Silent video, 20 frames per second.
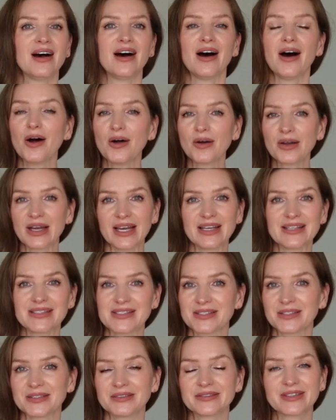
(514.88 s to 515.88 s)
all kinds
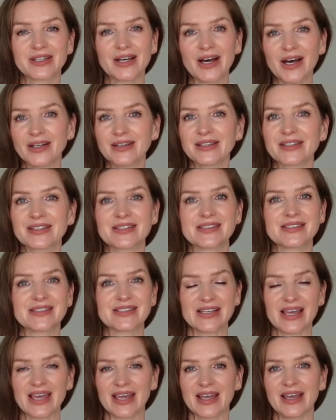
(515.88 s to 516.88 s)
of colors
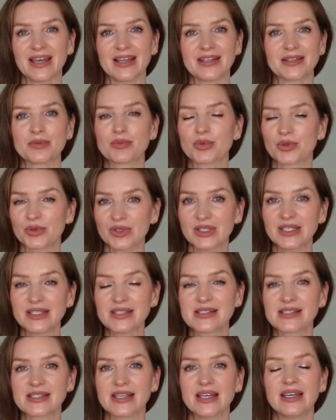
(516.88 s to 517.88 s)
and
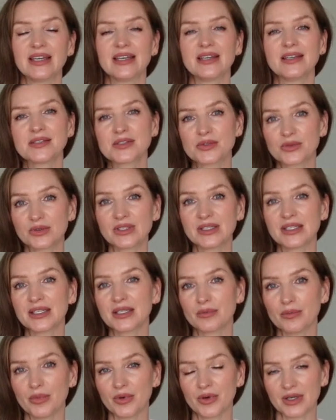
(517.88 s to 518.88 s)
prints is really
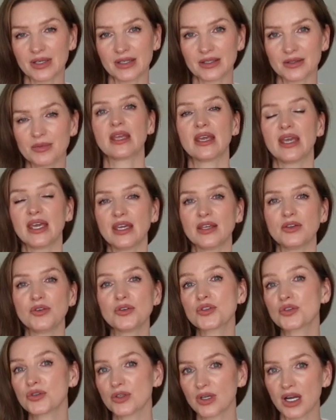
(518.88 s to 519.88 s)
important. A
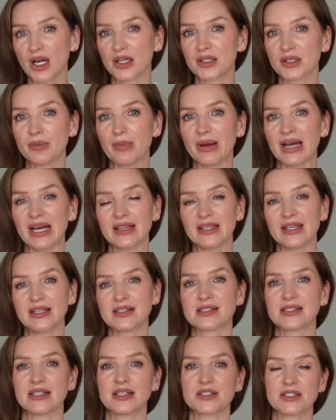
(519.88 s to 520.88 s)
neutral color palette
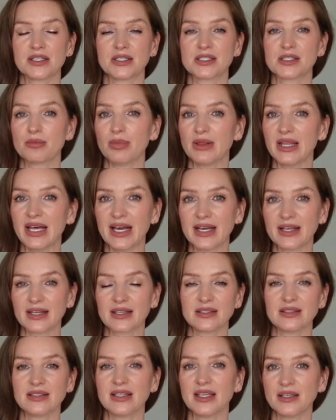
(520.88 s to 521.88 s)
such as black,
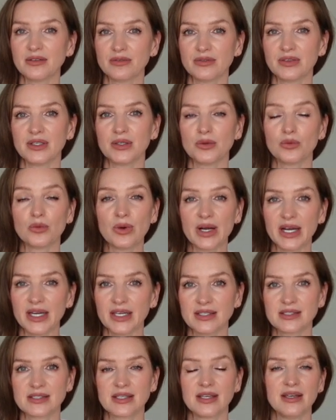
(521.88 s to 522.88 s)
navy,
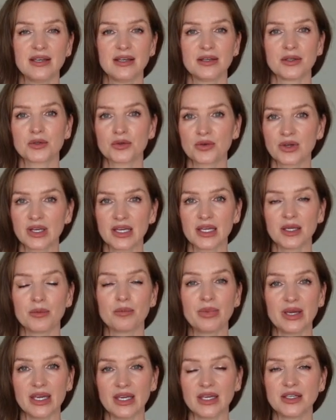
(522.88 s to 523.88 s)
white, gray,
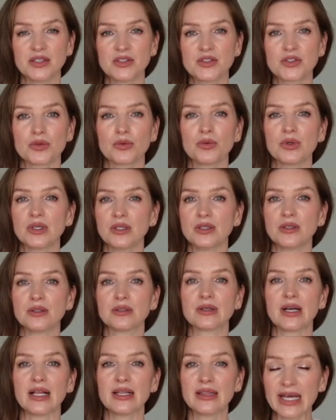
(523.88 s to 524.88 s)
beige will
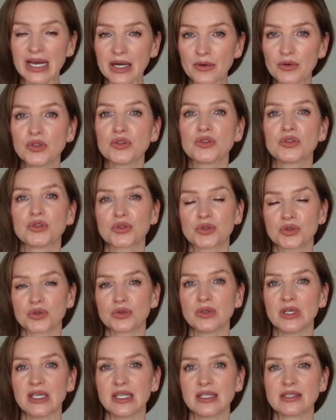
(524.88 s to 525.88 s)
allow you to
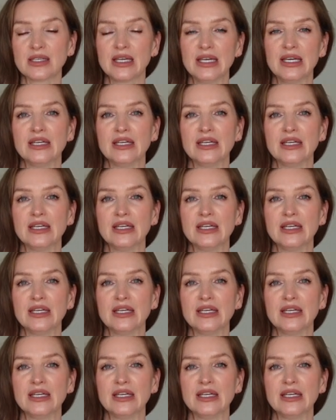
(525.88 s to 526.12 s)
create